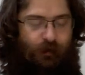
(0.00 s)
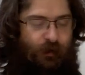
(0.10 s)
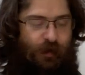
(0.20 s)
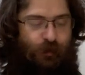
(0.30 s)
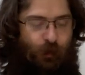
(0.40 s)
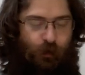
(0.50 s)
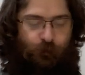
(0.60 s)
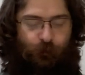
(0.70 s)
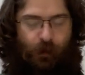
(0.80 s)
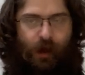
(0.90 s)

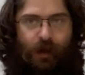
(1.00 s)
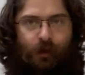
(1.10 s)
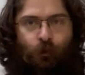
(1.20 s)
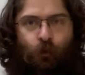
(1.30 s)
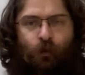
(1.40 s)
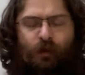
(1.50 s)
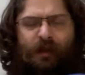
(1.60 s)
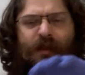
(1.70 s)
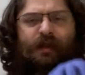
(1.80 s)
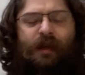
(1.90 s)

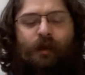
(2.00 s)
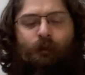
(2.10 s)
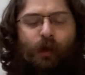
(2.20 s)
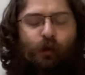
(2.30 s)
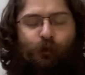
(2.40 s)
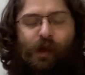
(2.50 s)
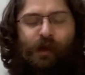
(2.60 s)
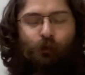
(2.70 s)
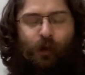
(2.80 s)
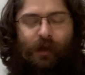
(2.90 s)
This second
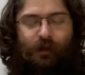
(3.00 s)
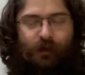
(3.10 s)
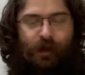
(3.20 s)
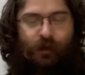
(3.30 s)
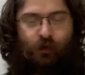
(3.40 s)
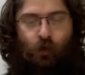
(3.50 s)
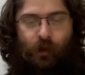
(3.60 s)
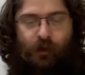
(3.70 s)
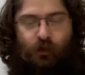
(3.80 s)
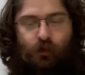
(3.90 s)
butterfly wings is
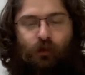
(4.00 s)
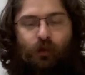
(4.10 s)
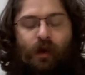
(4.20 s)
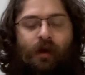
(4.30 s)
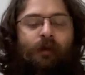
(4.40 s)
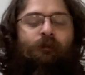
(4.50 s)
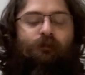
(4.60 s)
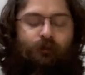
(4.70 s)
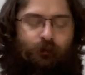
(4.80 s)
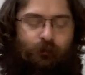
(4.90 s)
going to
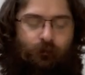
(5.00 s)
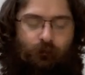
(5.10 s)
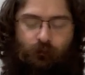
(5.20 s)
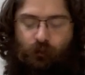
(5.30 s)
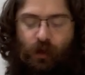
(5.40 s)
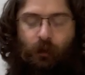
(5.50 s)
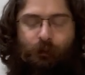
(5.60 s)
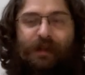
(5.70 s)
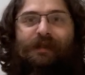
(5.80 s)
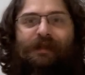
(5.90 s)

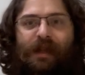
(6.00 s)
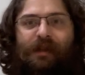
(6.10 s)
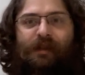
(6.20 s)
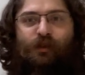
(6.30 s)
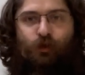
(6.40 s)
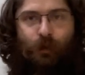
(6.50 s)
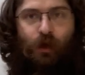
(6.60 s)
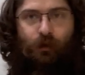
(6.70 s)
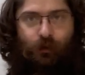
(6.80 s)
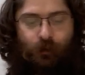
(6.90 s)
be slightly
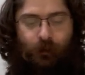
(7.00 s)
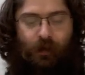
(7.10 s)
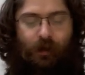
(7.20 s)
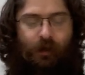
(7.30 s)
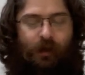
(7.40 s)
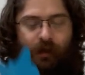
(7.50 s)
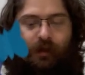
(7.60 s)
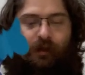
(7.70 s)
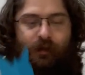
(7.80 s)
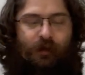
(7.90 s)
smaller than
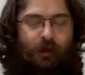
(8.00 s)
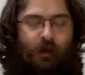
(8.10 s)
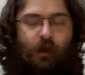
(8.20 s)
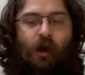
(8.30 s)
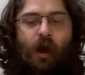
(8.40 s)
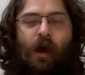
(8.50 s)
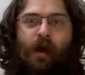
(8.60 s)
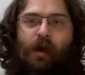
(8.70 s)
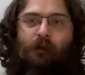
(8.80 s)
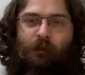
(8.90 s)
these.
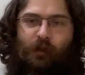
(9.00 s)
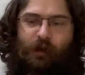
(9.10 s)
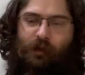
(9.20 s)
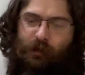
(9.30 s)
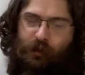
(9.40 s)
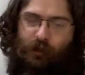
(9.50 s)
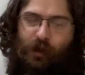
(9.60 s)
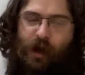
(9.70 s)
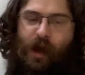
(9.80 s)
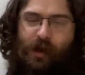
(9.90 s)

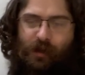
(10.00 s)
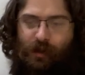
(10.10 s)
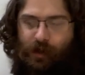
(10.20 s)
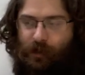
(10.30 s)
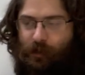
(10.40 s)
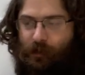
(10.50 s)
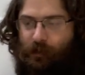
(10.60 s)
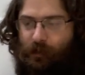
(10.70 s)
I think